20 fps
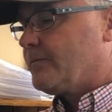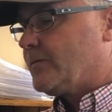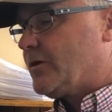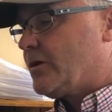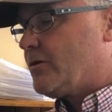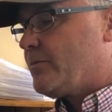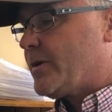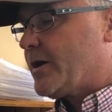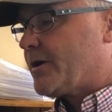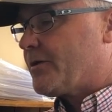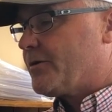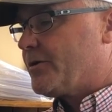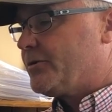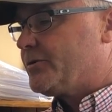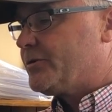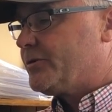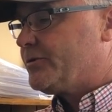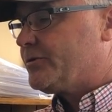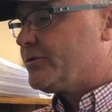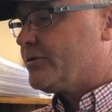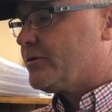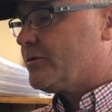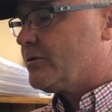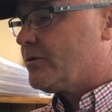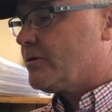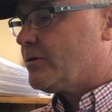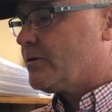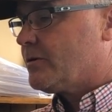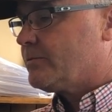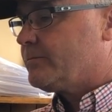Micronutrients
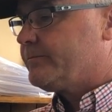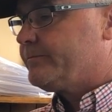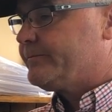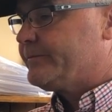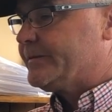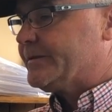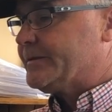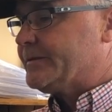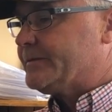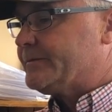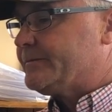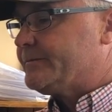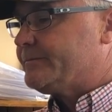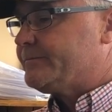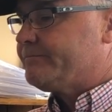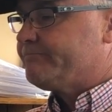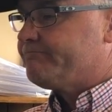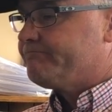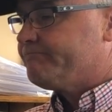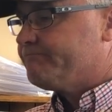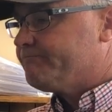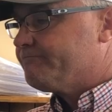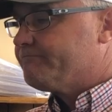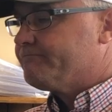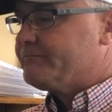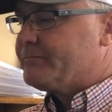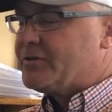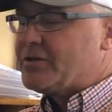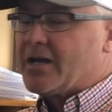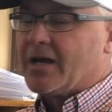are
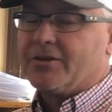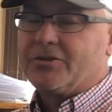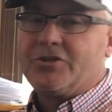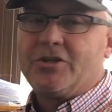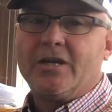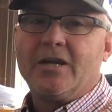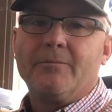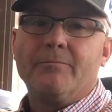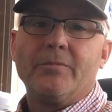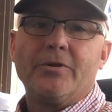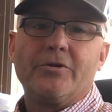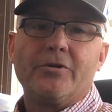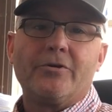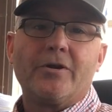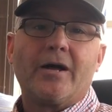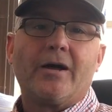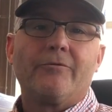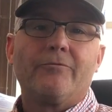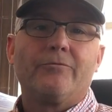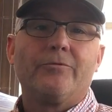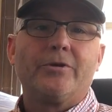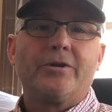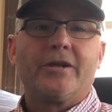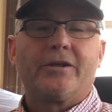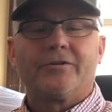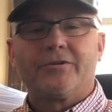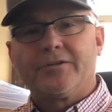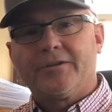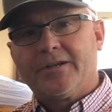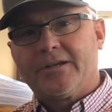not cheap, but they're not
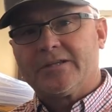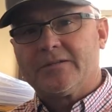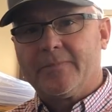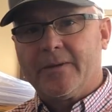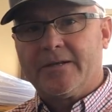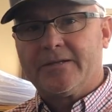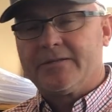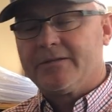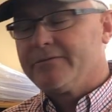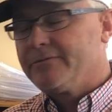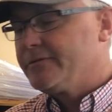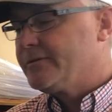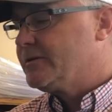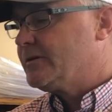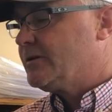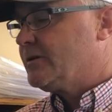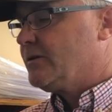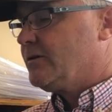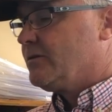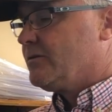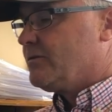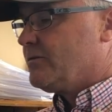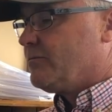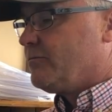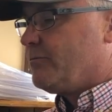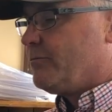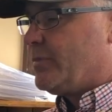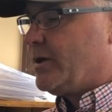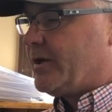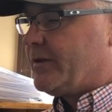ridiculously expensive.
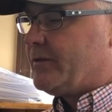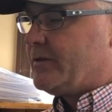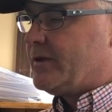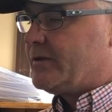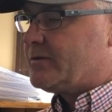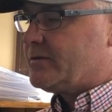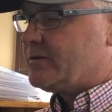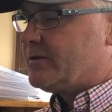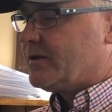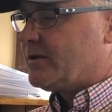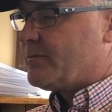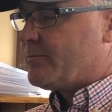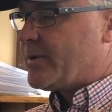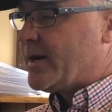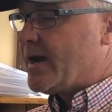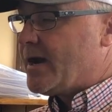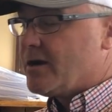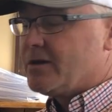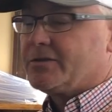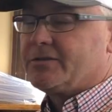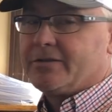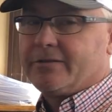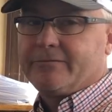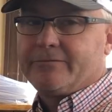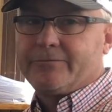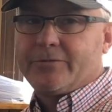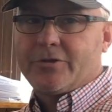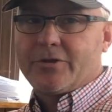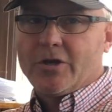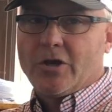But this, in comparison
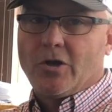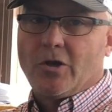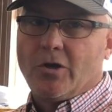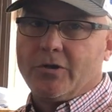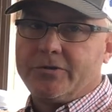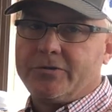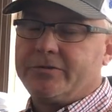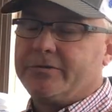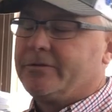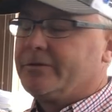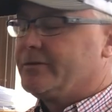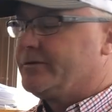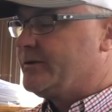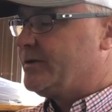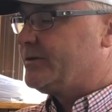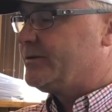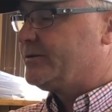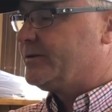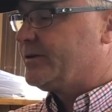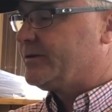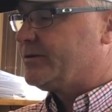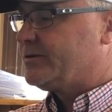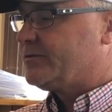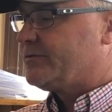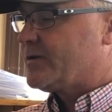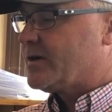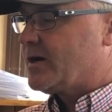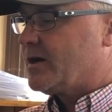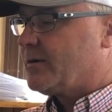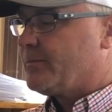with costs, This is
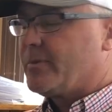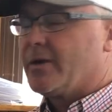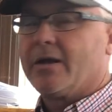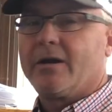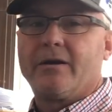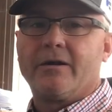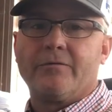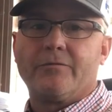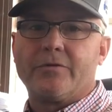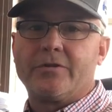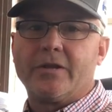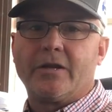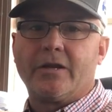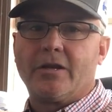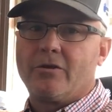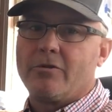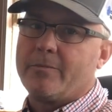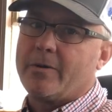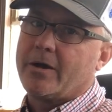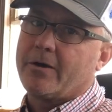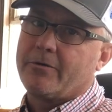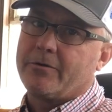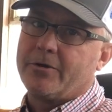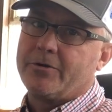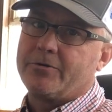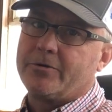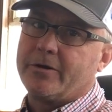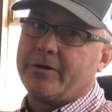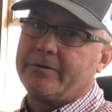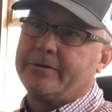very competitive with any other
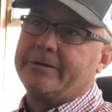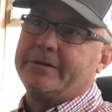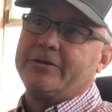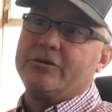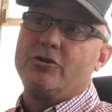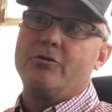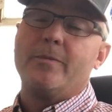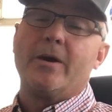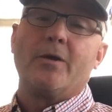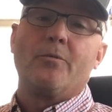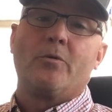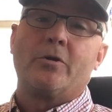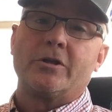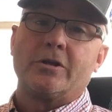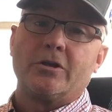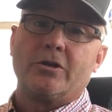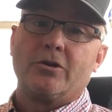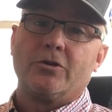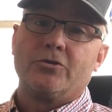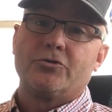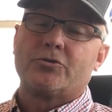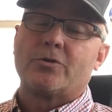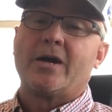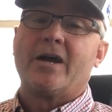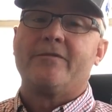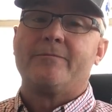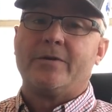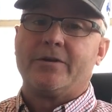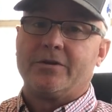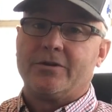micronutrient you may want to use or
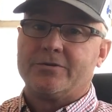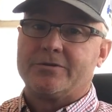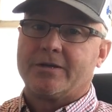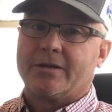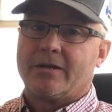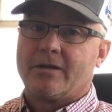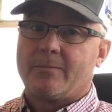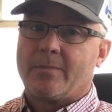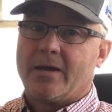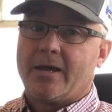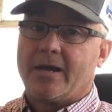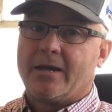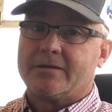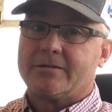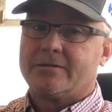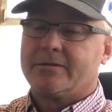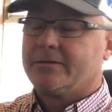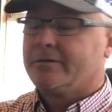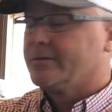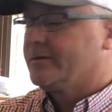have been using in the past.